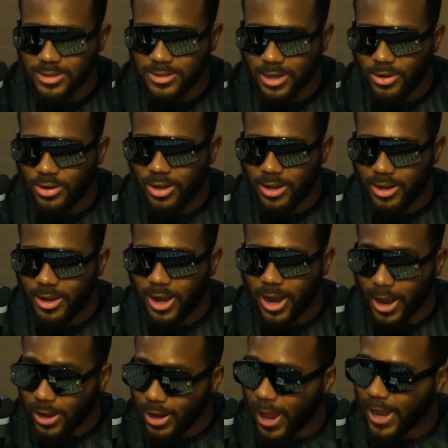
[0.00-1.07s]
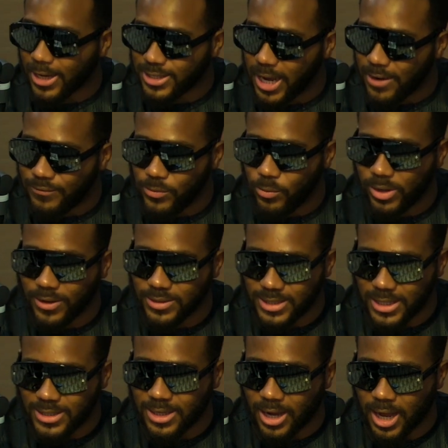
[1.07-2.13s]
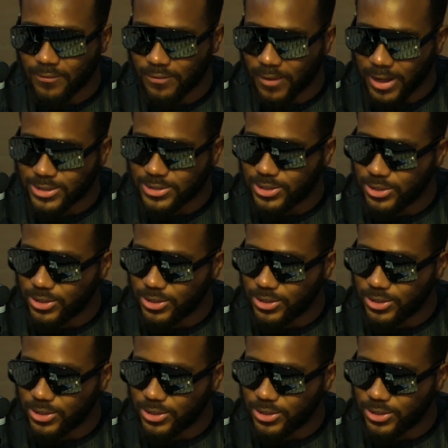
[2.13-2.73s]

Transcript: you've gone better. Actually, everyone has said that. I've actually